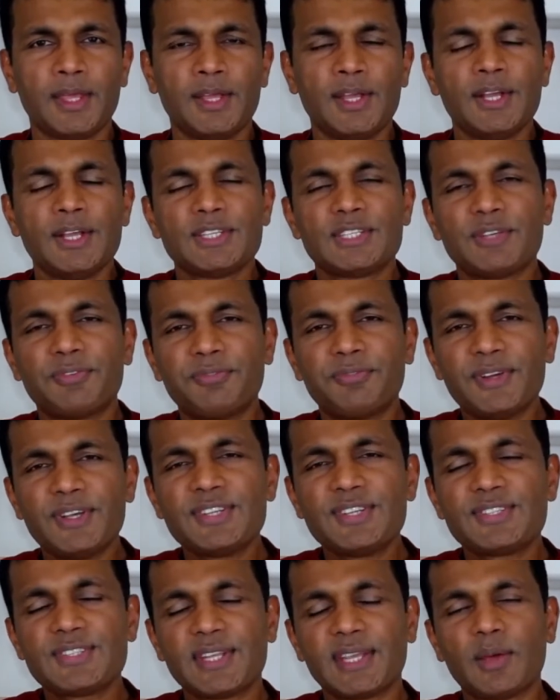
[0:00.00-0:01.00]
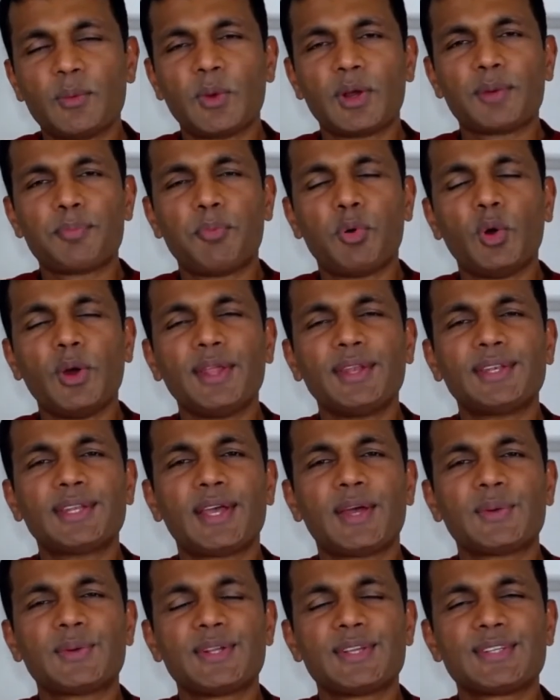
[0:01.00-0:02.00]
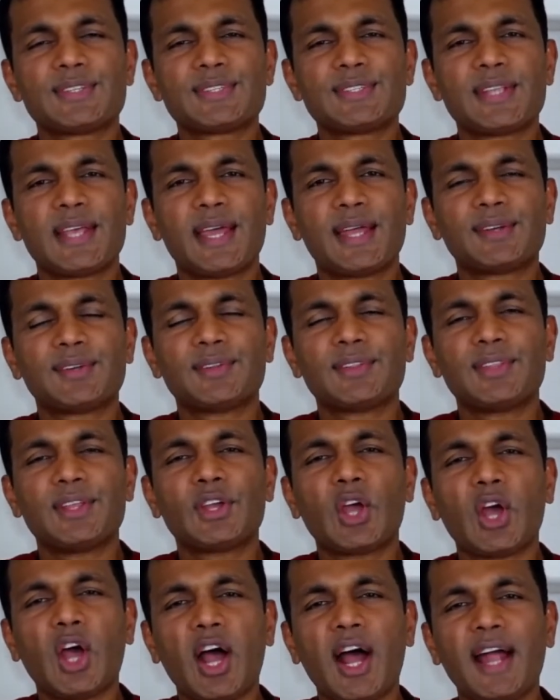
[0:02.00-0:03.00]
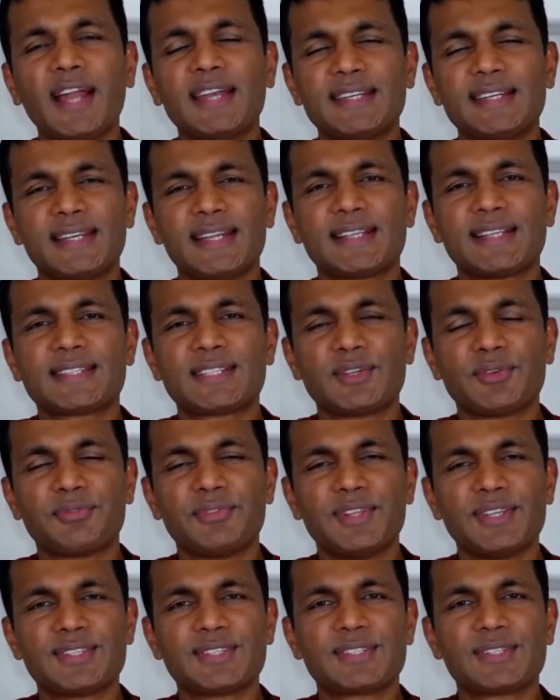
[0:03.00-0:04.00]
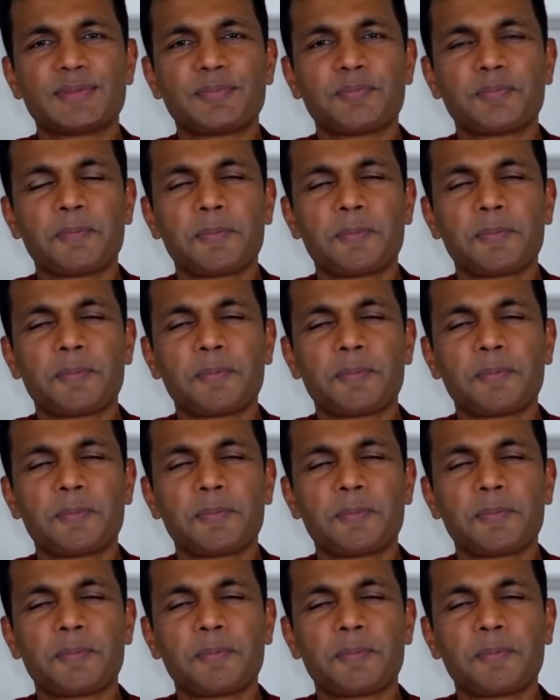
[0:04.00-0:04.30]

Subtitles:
So first thing I want to point out is that the context of this.